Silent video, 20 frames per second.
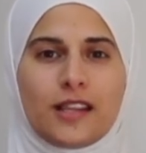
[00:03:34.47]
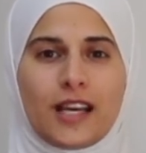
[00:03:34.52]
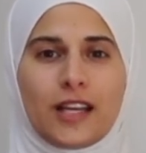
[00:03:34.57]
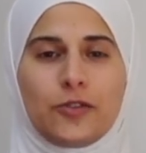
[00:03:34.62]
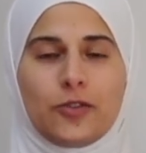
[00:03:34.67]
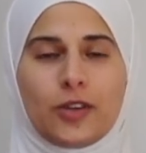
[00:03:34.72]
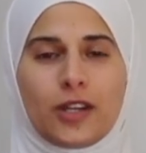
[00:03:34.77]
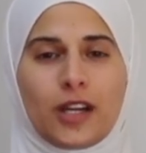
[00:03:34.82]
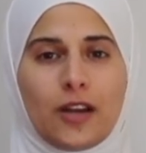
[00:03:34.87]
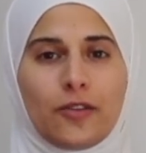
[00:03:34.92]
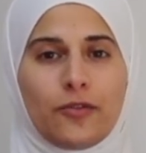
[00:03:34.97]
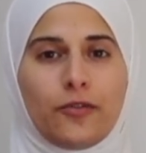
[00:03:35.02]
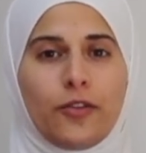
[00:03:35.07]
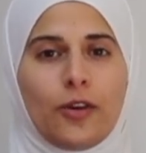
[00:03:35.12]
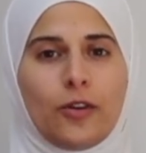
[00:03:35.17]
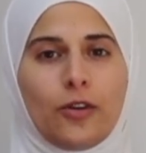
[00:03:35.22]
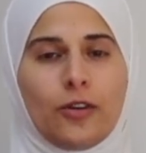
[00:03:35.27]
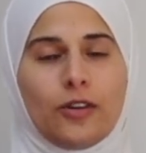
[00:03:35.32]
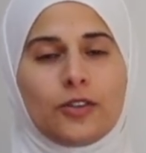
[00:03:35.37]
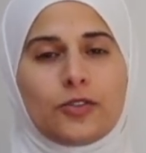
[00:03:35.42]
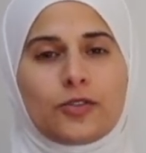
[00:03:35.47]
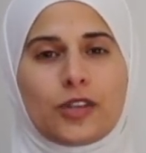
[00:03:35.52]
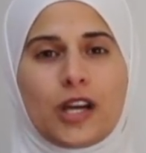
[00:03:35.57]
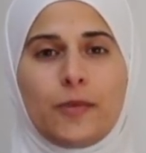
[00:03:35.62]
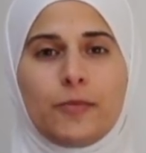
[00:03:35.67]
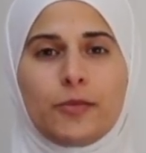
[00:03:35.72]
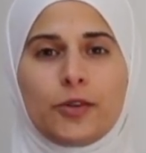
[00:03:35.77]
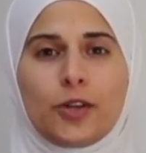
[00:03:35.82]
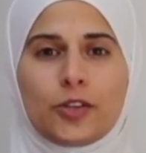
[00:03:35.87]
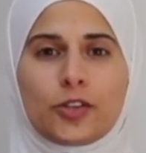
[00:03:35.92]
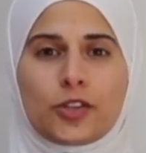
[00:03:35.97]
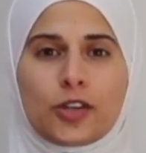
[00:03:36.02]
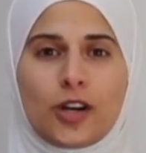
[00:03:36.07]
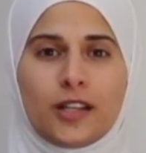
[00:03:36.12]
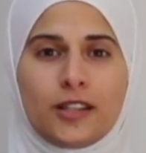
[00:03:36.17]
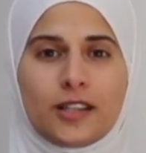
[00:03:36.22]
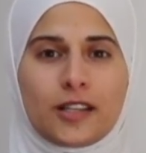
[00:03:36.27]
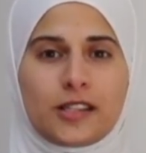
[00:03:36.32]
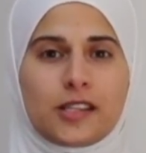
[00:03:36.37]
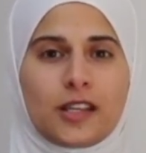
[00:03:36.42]
that you can follow to help your
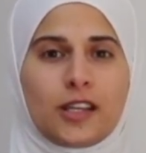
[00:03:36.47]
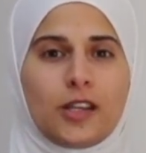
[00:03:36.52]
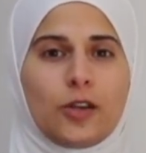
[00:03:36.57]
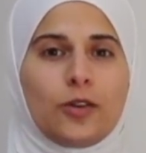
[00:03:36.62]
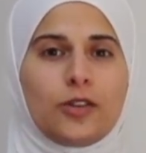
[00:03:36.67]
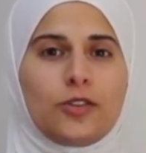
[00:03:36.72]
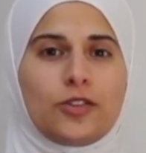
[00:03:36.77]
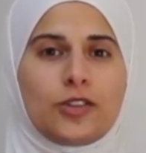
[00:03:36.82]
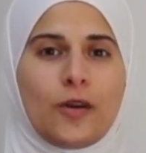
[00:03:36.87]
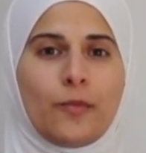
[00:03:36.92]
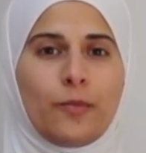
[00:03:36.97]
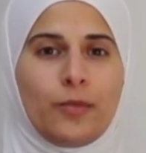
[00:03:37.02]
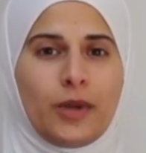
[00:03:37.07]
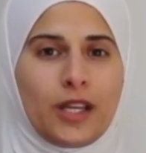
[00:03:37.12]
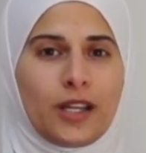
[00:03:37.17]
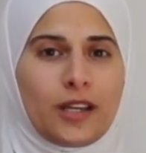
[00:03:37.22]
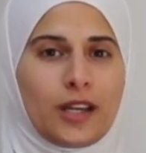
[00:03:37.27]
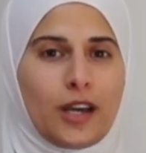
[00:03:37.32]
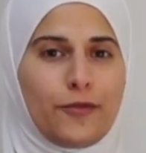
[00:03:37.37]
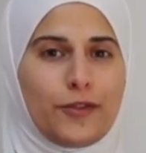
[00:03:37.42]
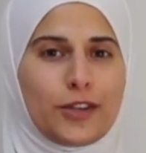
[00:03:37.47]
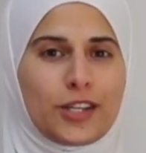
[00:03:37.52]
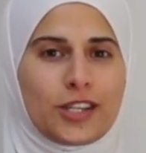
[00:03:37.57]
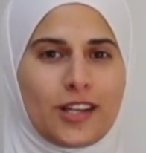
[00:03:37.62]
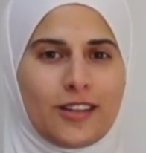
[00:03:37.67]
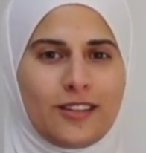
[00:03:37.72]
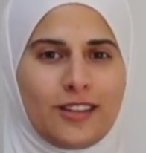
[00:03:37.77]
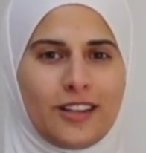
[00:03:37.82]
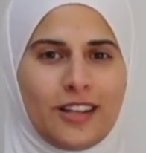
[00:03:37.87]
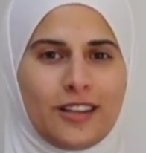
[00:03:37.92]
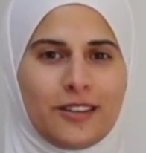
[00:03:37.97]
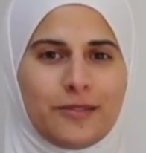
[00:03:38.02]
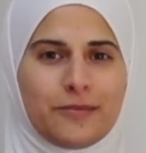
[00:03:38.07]
child execute jumping efficiently.